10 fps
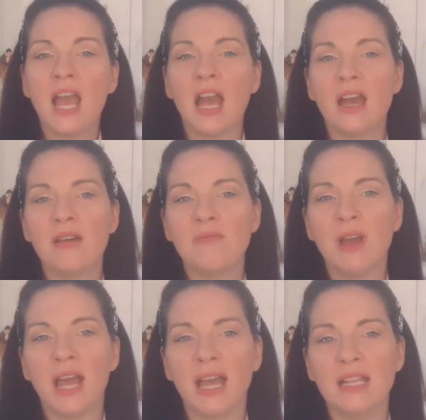
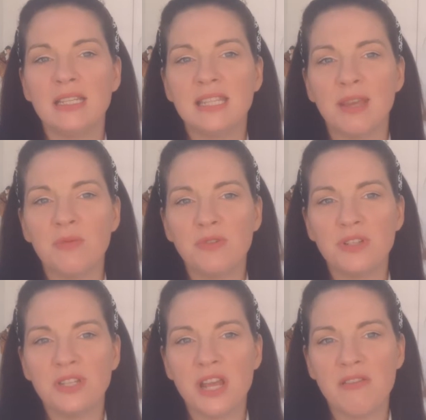and they
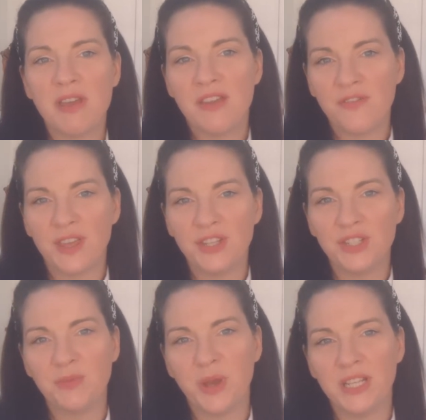want to know if they
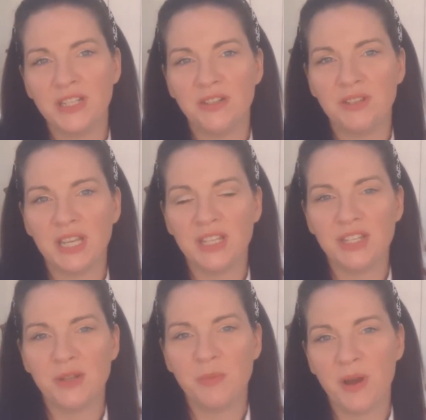should put in a new
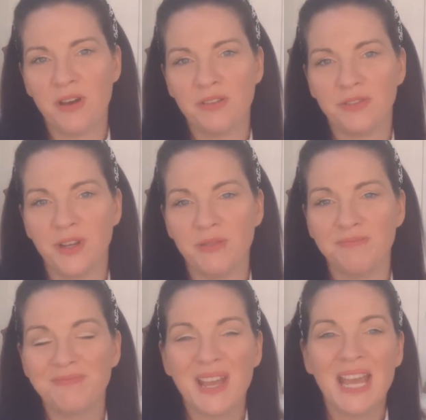kitchen and
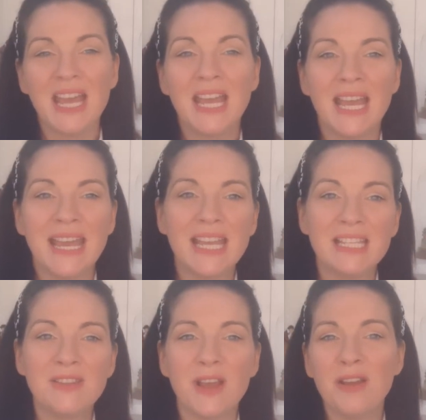bathroom.
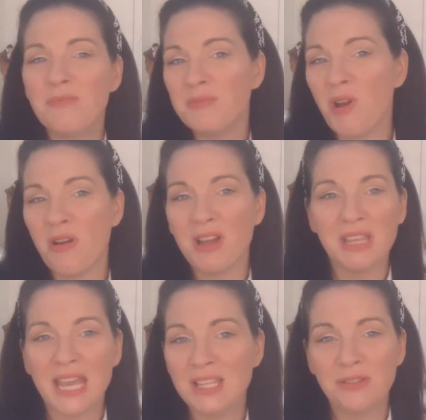It's not
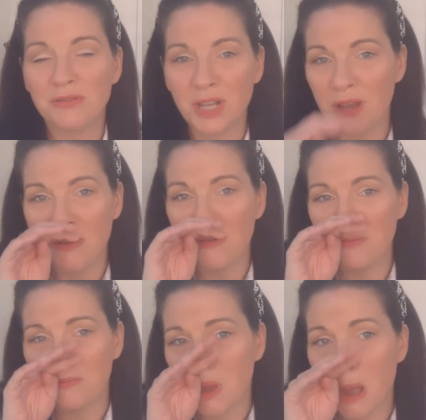a yes or
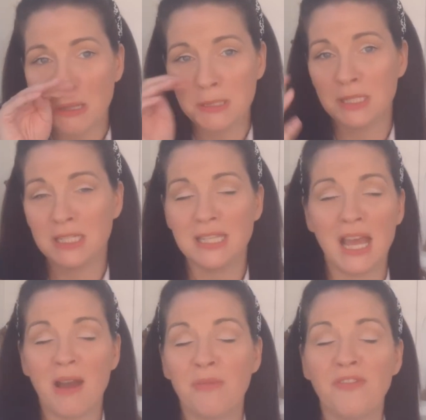no answer to
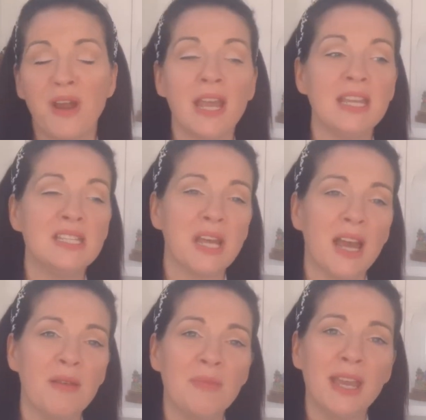that, I'm afraid.
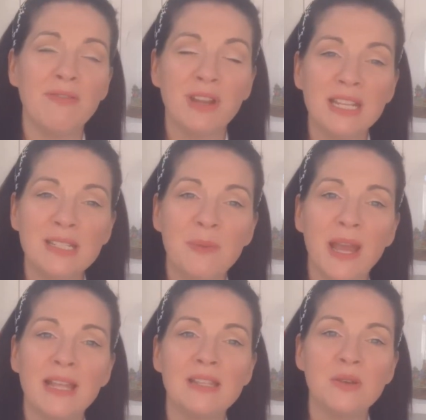It really
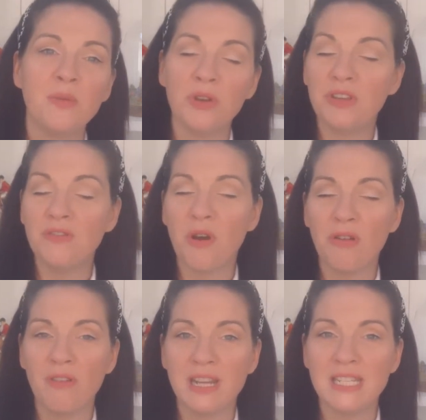depends what you've got
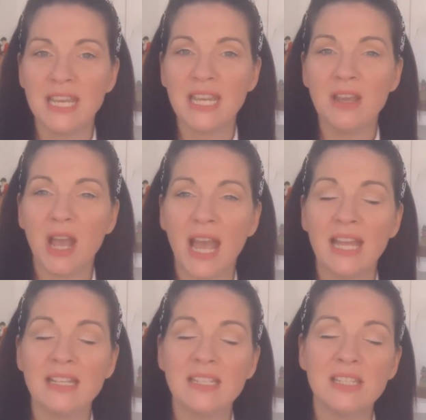already
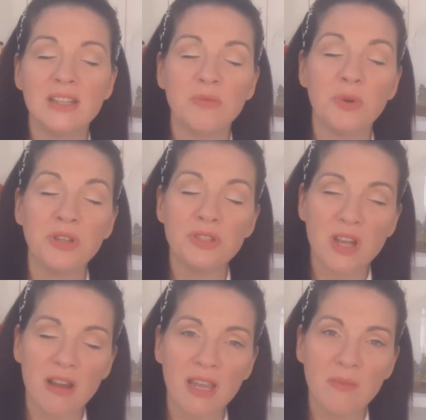and what your
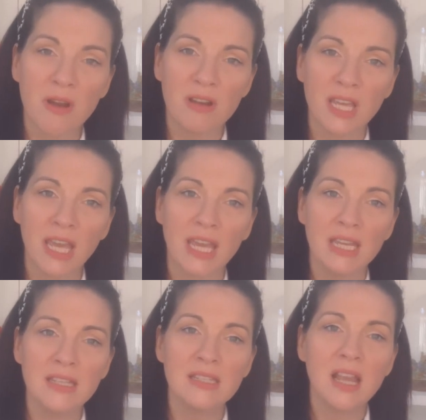target market
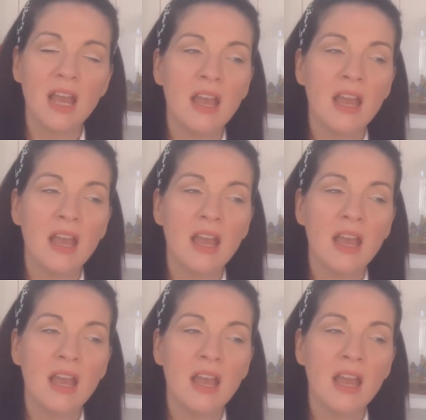is.